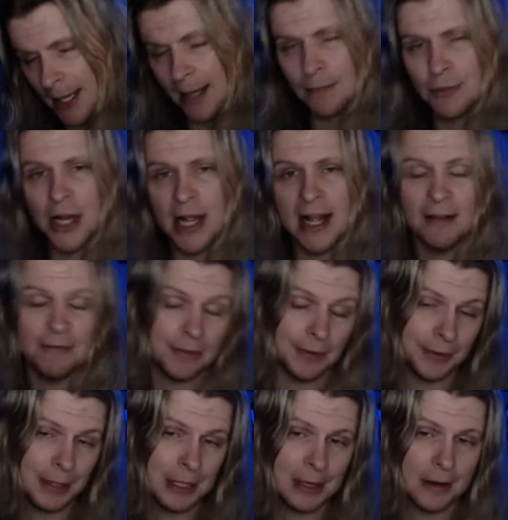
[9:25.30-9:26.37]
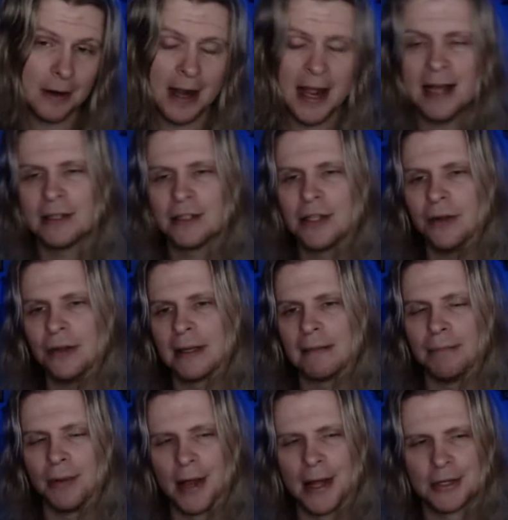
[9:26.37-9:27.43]
MJF, the leader, and Tully
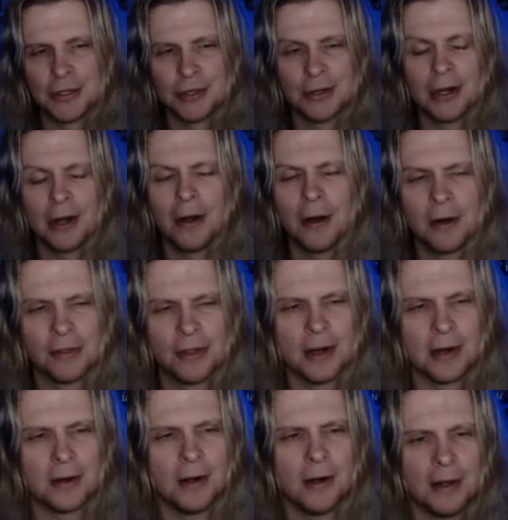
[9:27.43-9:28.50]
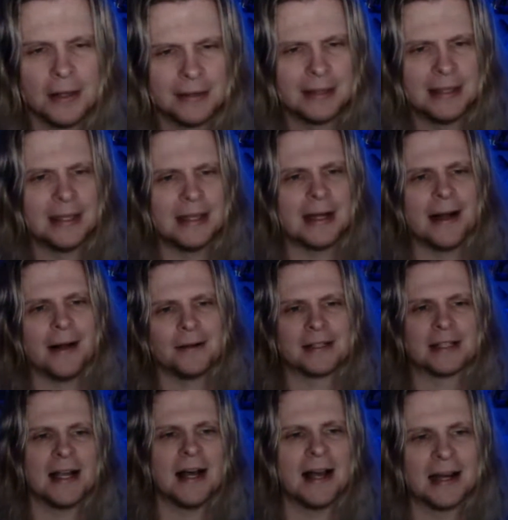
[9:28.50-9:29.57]
Blanchard are there on the
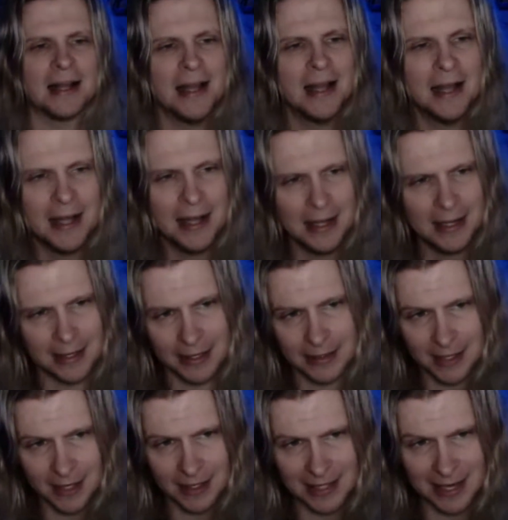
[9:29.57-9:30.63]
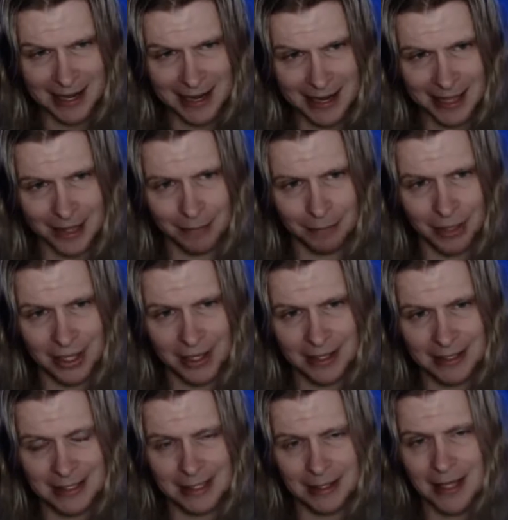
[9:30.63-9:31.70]
outside. Now, Dante and the
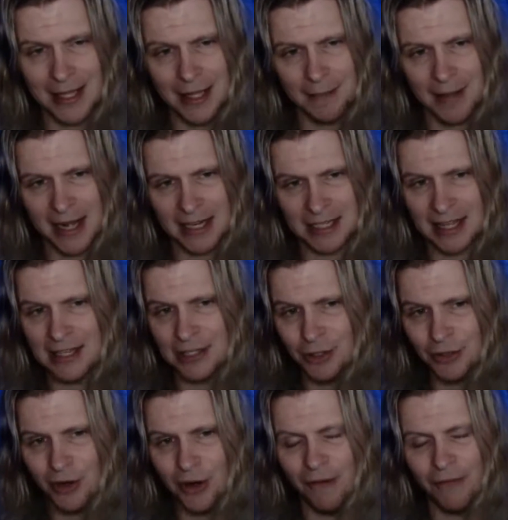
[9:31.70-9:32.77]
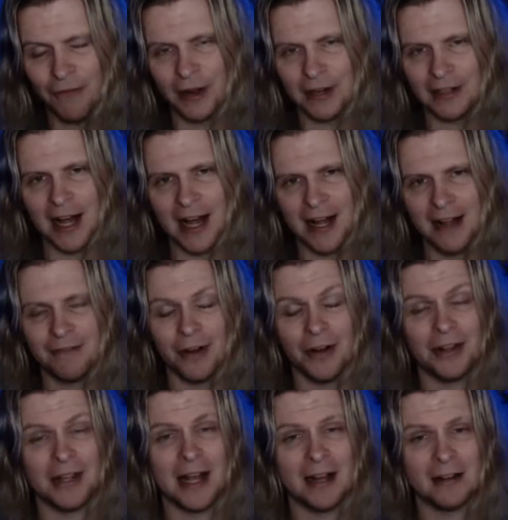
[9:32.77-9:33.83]
Blondes in the match, they do go for a dive
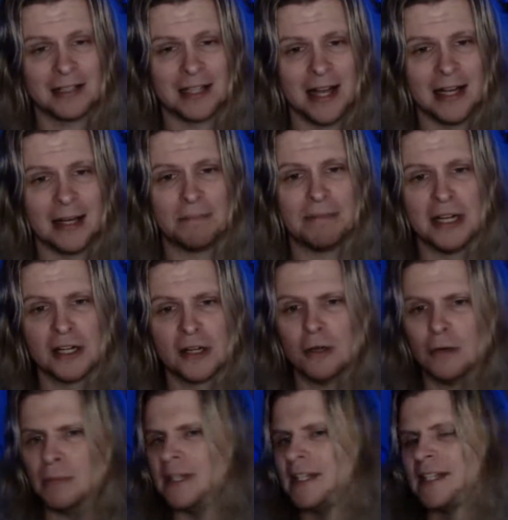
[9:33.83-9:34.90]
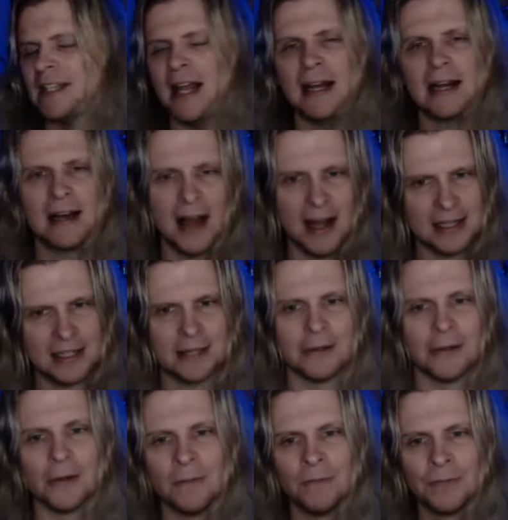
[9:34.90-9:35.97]
on the outside to Pinnacle, but decide not
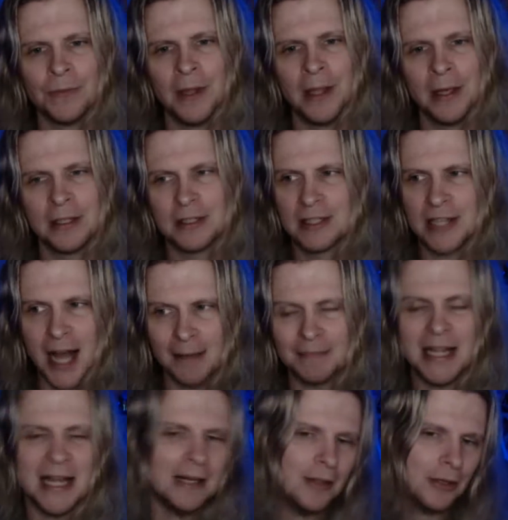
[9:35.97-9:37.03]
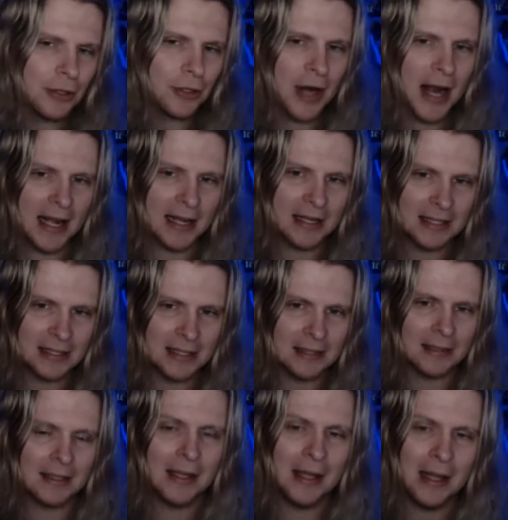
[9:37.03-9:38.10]
to, stop dead in their tracks